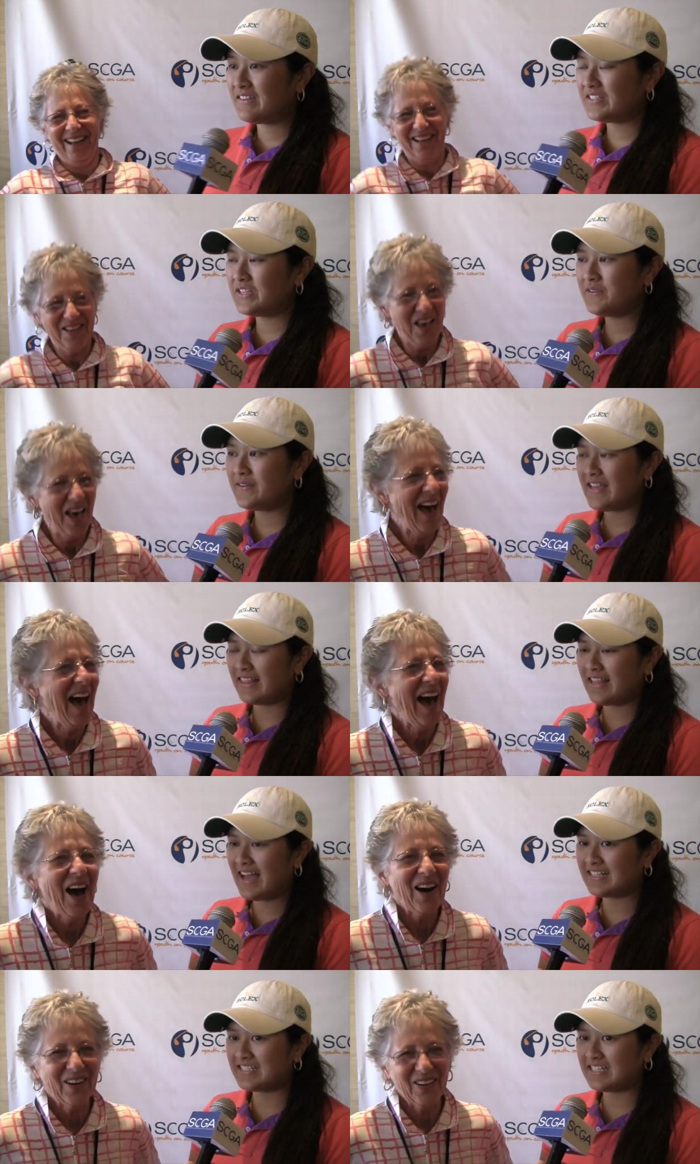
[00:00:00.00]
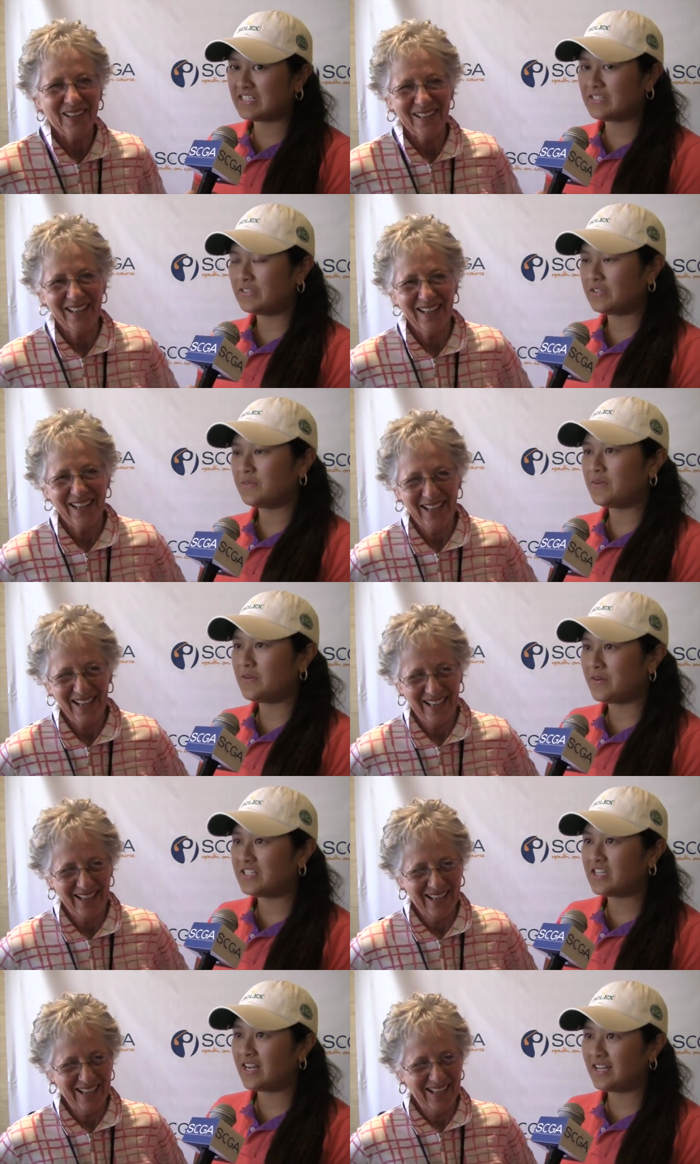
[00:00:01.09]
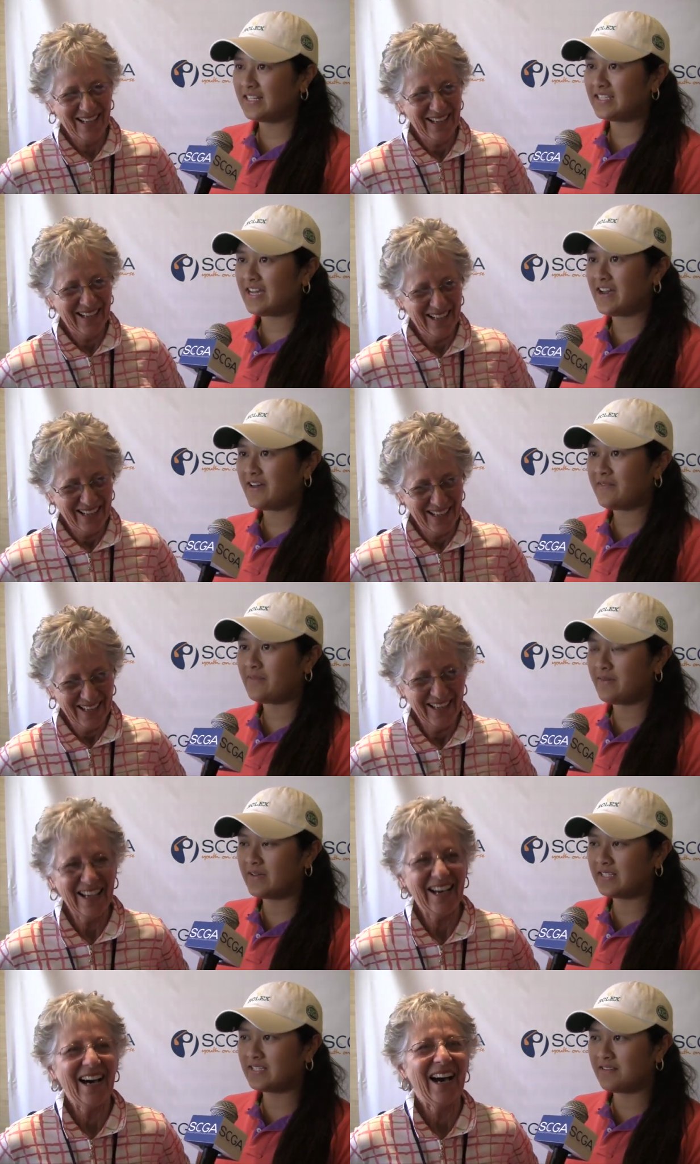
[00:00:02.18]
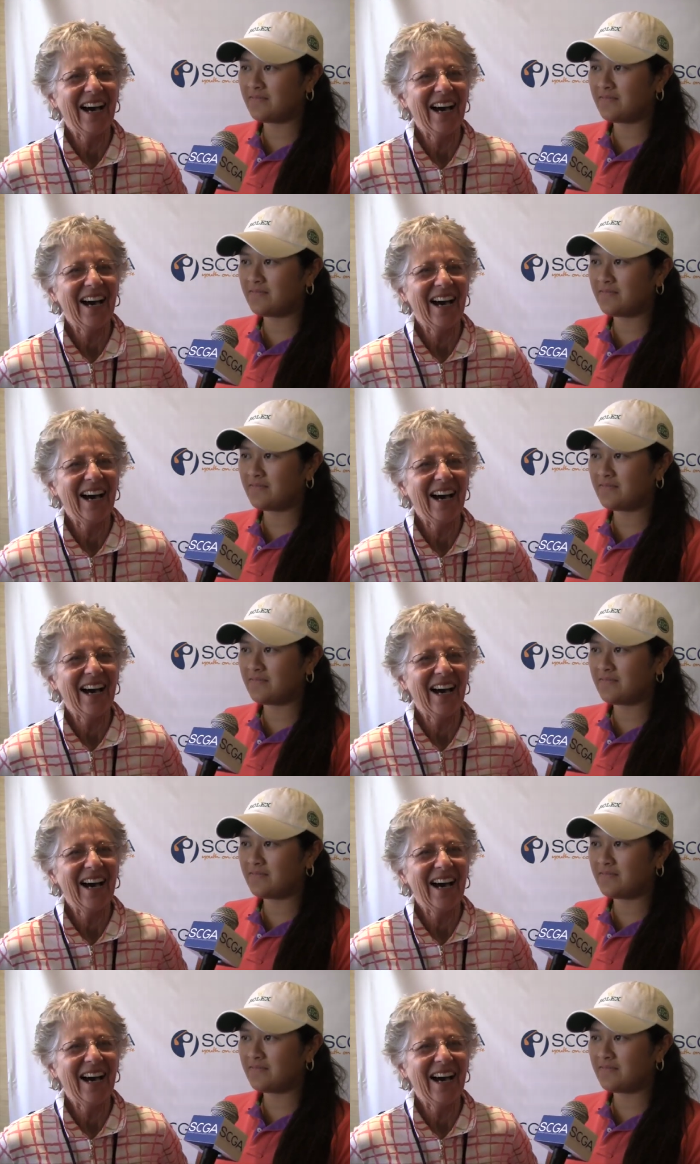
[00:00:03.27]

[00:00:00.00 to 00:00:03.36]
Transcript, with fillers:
Speaker 1: It was so relaxing. She told me one shot at a time. I messed